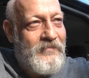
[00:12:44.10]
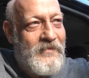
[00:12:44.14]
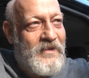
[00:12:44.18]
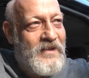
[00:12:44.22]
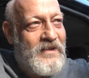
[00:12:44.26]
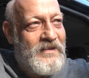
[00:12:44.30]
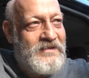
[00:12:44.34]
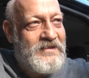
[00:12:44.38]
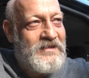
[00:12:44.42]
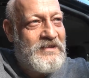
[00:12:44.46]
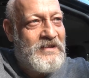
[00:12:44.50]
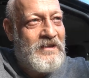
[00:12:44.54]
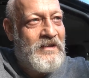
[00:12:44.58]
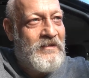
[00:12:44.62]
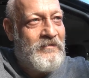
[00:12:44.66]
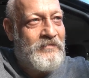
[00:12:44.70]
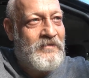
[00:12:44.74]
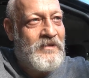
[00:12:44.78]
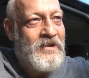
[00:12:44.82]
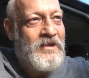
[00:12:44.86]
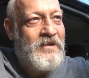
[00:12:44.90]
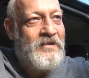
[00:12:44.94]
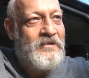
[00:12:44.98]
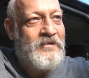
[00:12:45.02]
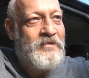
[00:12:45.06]
Because you never
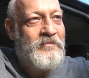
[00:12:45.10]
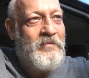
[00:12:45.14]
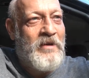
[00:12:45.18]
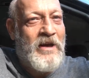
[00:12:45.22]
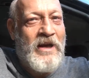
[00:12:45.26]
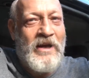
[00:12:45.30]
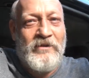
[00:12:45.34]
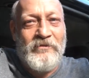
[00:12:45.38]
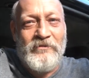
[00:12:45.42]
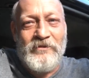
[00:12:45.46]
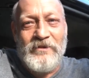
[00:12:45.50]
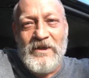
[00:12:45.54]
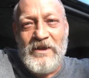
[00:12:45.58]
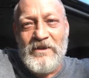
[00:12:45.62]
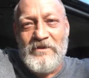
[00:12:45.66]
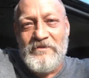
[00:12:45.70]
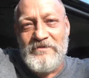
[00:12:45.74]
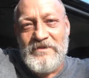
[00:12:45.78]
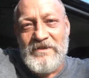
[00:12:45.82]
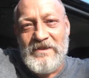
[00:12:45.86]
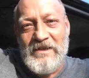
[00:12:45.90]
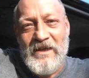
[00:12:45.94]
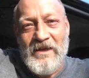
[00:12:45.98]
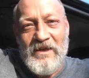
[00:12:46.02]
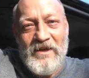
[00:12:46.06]
know, your battery goes
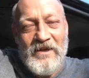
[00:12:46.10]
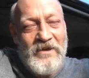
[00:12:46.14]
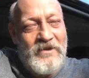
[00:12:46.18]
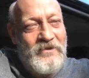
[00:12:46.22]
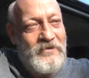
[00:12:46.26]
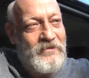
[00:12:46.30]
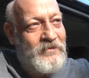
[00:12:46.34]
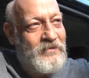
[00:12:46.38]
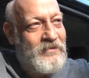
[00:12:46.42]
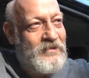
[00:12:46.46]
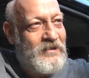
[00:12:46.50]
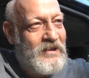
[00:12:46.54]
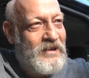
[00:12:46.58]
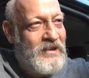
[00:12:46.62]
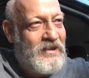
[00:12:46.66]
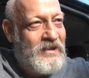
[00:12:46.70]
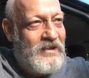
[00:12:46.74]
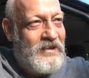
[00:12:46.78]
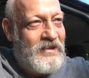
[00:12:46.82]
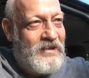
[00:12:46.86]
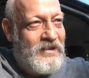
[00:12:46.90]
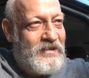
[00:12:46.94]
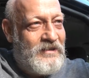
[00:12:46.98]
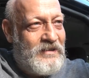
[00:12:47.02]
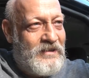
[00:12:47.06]
dead or,
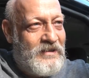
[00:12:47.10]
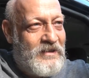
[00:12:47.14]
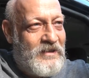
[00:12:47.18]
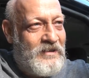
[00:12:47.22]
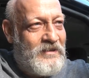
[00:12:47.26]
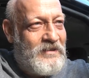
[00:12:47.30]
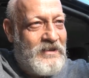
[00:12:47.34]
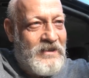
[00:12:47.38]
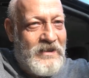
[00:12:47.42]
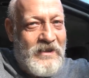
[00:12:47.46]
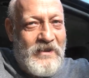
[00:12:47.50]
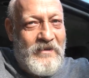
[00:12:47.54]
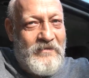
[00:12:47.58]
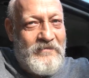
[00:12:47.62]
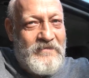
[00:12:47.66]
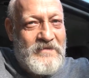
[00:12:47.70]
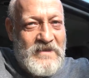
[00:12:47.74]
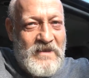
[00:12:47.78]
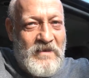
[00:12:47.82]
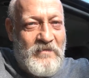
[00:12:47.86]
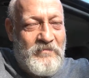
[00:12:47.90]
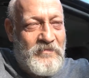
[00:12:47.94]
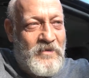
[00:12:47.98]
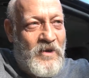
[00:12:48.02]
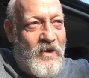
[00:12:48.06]
you know, you leave
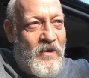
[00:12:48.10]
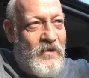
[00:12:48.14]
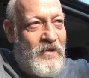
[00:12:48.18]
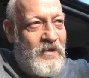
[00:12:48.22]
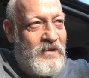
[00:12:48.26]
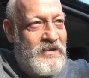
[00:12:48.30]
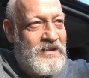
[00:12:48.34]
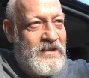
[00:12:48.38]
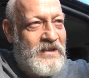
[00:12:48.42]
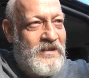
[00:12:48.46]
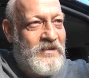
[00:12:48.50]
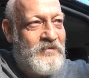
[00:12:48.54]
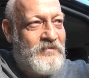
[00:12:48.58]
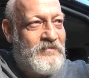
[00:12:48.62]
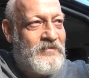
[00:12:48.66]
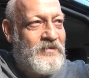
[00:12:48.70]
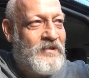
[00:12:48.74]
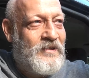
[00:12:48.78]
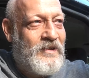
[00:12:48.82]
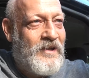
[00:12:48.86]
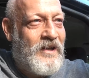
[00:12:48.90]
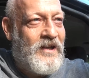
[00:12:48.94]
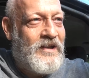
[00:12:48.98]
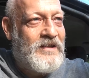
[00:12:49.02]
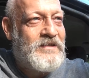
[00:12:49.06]
something on, you don't
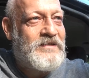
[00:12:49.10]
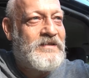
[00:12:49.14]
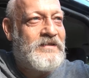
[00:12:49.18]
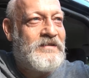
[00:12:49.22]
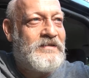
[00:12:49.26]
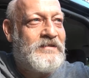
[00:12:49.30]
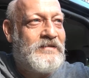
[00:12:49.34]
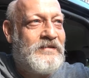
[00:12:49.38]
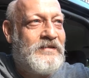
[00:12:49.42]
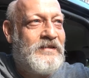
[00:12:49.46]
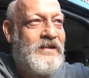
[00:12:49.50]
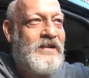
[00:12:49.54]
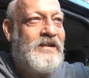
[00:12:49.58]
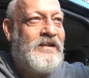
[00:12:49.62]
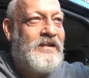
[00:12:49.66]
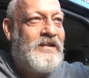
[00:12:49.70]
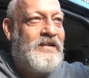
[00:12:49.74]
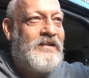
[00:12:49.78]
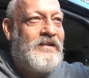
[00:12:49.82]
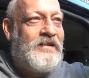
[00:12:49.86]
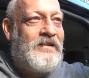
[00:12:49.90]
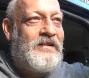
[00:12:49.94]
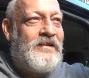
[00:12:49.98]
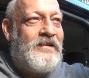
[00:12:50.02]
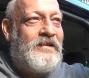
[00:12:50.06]
realize it. And,
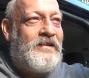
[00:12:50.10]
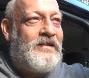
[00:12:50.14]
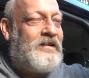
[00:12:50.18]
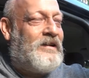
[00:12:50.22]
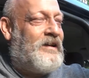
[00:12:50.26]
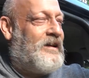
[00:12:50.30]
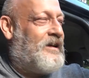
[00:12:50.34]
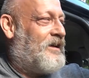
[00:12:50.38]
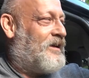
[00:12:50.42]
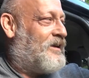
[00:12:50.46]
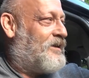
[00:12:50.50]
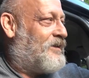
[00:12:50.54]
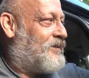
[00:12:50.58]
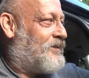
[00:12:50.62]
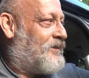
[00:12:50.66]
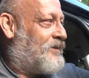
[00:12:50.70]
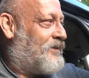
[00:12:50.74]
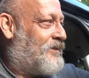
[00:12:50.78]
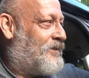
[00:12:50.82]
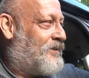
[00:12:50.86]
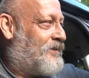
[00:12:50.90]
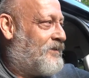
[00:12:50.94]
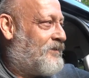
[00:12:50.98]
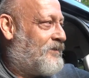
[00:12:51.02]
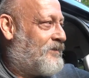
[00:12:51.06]
and
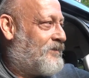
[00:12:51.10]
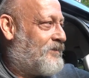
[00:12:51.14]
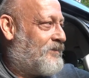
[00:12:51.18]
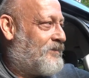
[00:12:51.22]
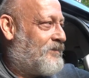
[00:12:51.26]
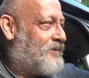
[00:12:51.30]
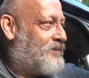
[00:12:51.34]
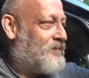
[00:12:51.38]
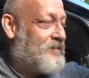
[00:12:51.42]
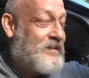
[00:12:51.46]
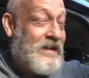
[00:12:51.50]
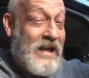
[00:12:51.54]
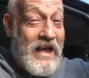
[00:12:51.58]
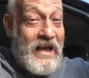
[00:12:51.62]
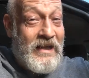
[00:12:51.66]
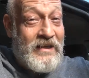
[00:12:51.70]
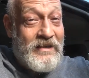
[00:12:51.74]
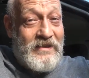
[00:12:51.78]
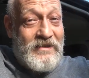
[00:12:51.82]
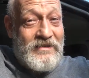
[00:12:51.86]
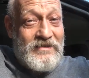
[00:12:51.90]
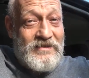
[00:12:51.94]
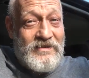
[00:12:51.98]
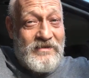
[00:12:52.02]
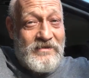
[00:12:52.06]
that
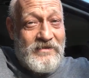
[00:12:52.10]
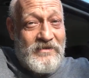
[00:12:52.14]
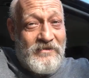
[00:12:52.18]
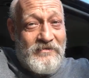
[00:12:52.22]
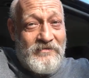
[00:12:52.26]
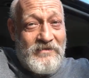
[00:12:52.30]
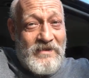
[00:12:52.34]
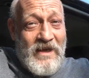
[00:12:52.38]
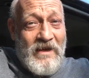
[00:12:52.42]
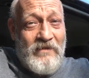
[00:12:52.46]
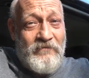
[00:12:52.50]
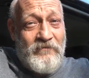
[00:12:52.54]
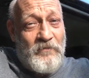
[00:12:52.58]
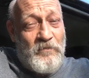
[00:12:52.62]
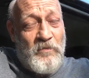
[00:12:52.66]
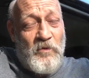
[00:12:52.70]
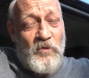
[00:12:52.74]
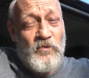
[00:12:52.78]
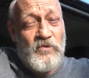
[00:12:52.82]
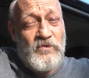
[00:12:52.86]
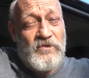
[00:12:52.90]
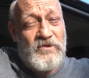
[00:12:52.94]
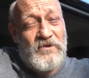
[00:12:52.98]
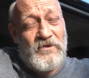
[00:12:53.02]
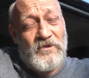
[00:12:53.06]
engine don't have a
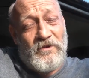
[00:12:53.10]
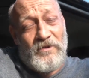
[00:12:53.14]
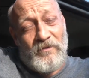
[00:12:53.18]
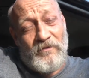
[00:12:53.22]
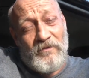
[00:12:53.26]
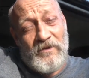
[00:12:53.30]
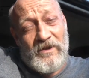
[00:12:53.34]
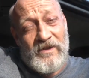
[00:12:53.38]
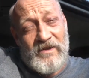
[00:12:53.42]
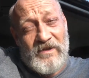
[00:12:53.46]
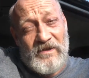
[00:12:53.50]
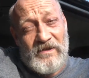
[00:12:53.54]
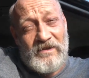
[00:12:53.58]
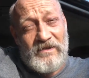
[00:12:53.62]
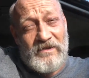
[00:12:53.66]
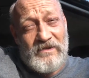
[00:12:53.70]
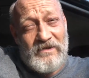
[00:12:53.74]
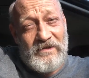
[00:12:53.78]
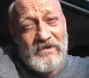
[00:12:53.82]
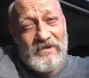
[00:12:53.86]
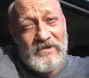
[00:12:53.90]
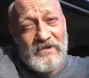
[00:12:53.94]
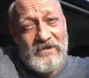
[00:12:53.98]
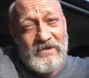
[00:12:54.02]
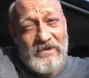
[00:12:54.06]
pull start with it.
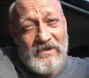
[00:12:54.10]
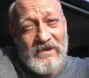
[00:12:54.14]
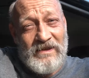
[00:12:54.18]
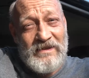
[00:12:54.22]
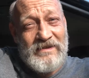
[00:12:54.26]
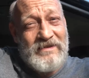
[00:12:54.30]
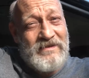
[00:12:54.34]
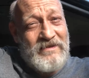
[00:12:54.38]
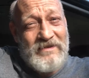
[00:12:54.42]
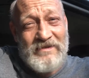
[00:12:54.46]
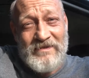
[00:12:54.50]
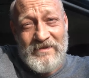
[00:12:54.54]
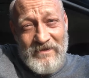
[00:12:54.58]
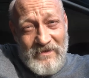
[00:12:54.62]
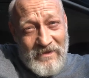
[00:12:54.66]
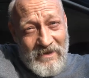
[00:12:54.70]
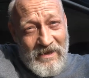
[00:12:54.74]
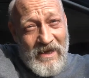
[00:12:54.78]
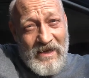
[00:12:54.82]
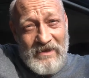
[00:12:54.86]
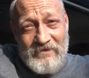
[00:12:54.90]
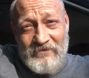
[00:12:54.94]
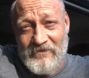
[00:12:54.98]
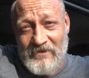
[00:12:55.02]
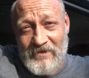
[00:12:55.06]
It's just
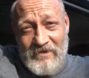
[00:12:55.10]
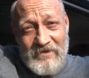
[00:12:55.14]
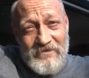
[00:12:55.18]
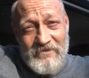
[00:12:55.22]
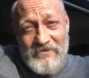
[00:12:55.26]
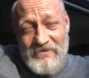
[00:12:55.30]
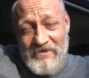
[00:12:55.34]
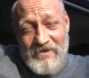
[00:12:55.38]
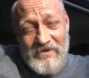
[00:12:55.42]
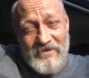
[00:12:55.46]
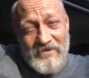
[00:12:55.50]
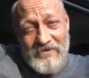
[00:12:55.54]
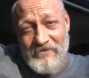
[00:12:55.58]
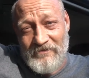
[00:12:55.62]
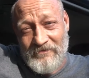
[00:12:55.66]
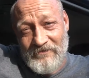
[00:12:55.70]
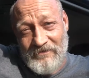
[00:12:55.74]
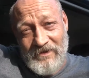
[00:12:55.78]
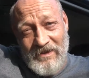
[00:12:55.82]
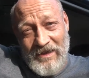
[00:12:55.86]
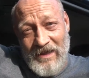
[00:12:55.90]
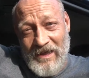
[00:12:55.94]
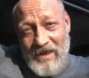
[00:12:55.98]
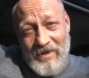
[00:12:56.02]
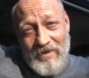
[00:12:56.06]
electric. There's no,
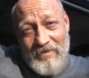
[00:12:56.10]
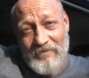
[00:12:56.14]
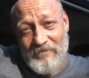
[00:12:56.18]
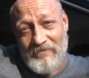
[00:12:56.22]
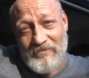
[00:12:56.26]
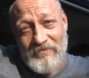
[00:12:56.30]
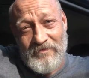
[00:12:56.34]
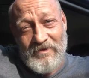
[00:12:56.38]
you can't